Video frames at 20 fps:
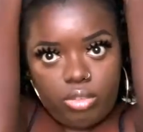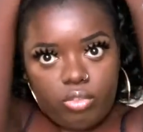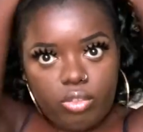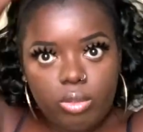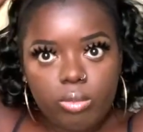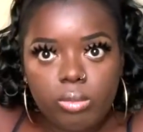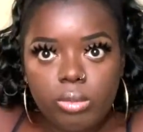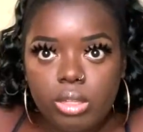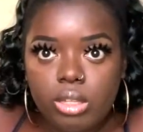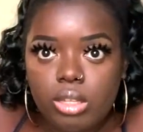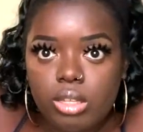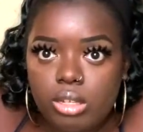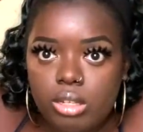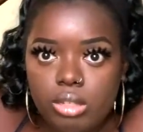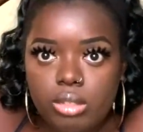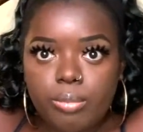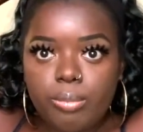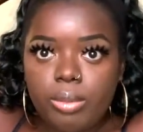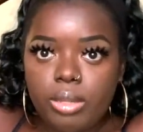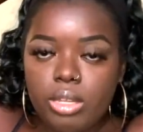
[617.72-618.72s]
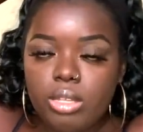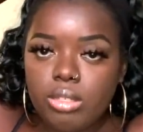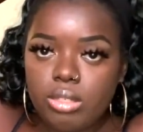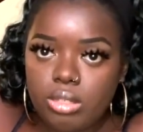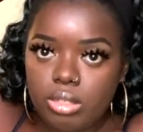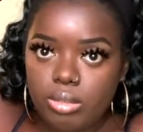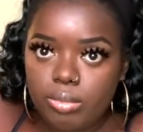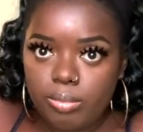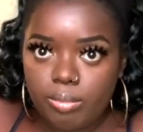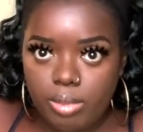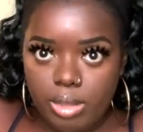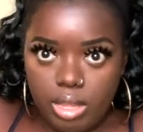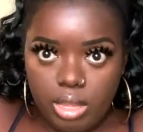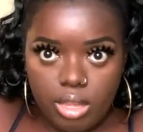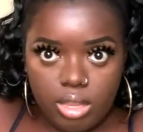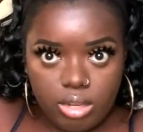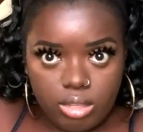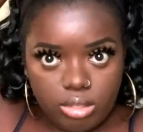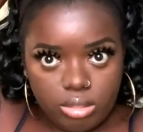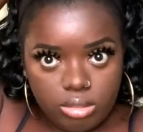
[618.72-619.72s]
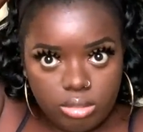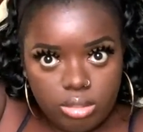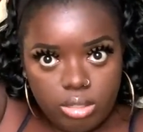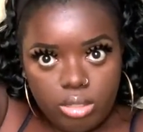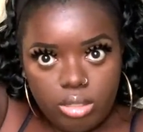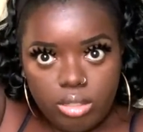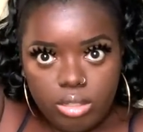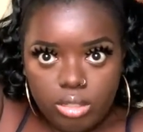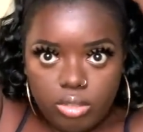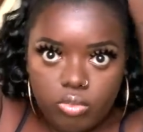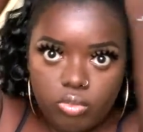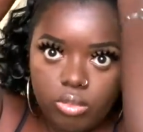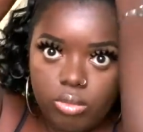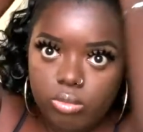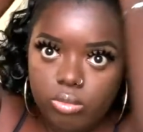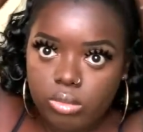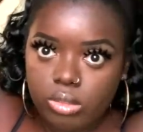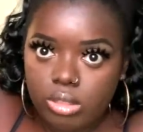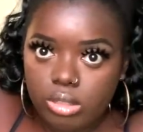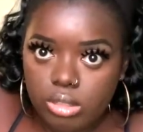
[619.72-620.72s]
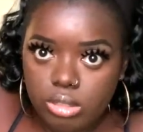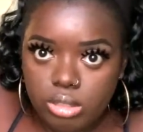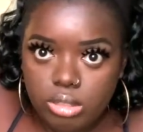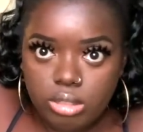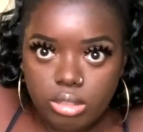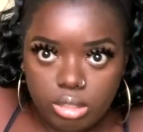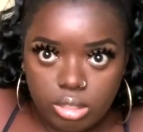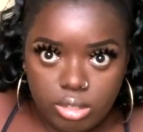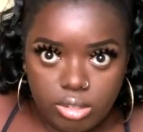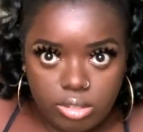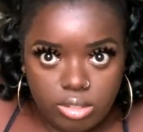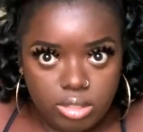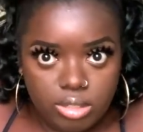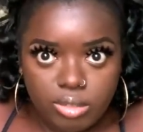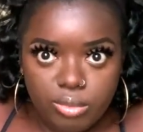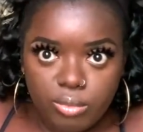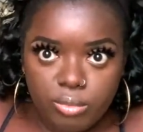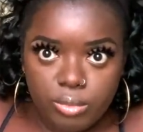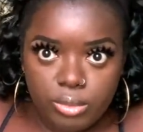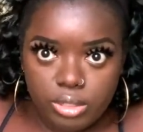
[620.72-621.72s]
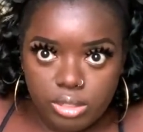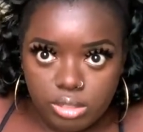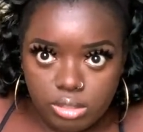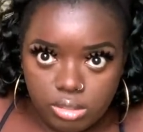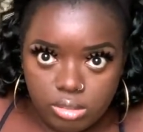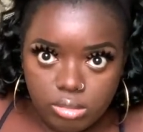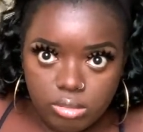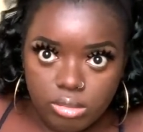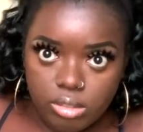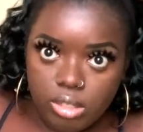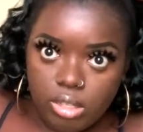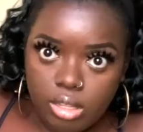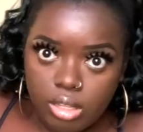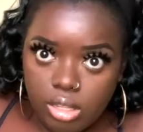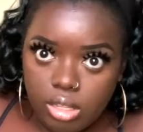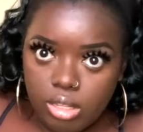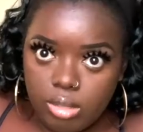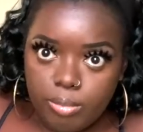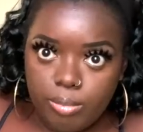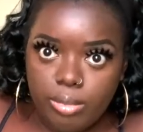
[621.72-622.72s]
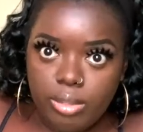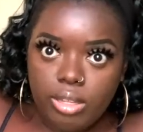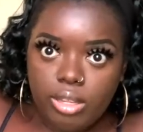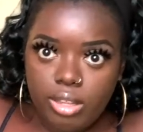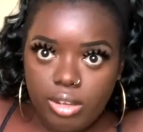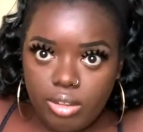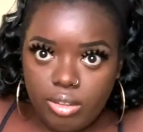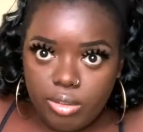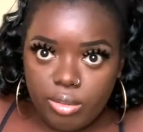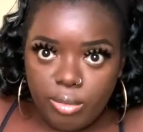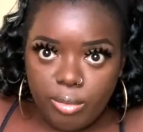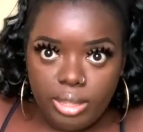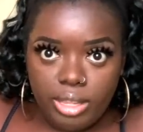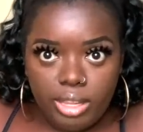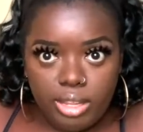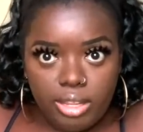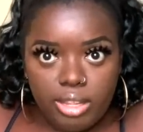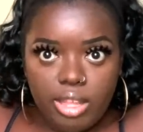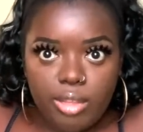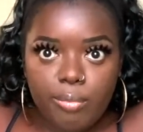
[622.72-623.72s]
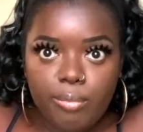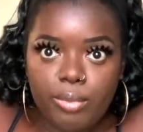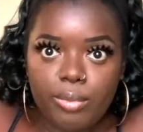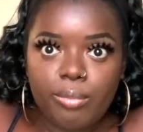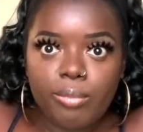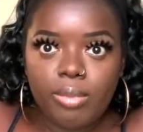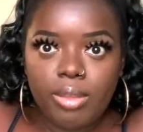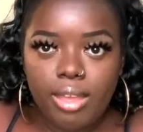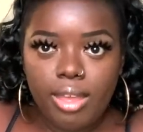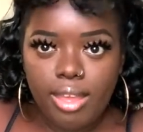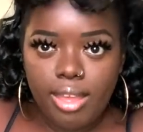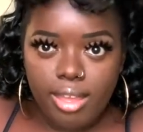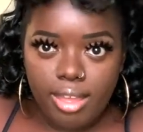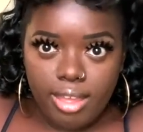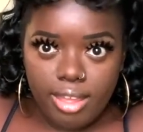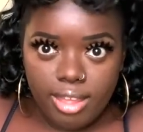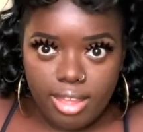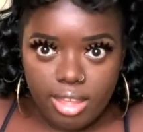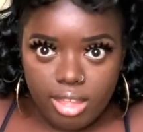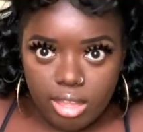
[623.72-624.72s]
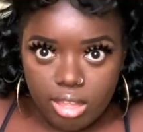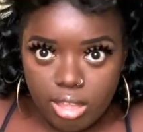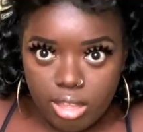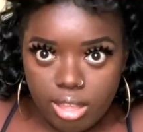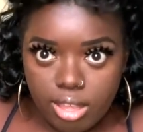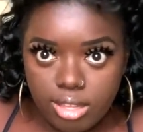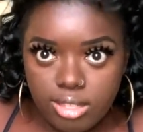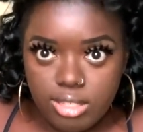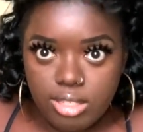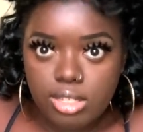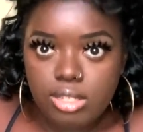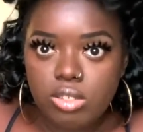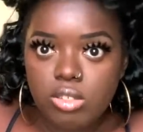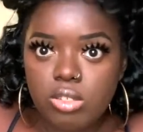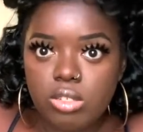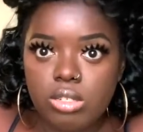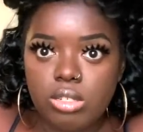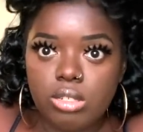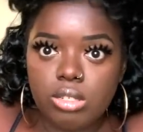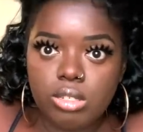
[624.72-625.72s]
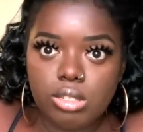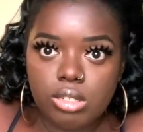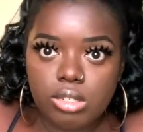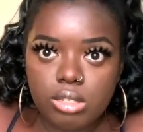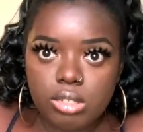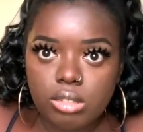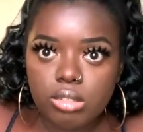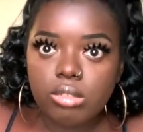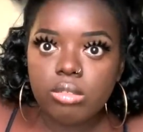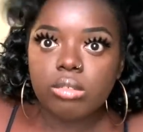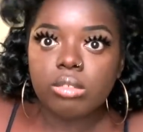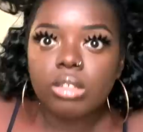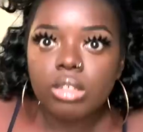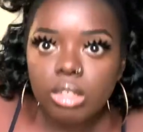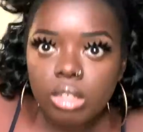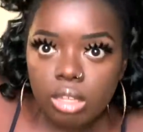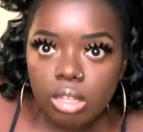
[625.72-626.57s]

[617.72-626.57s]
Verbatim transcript: you wanna be somebody, if you wanna go somewhere, better wake up and pay attention.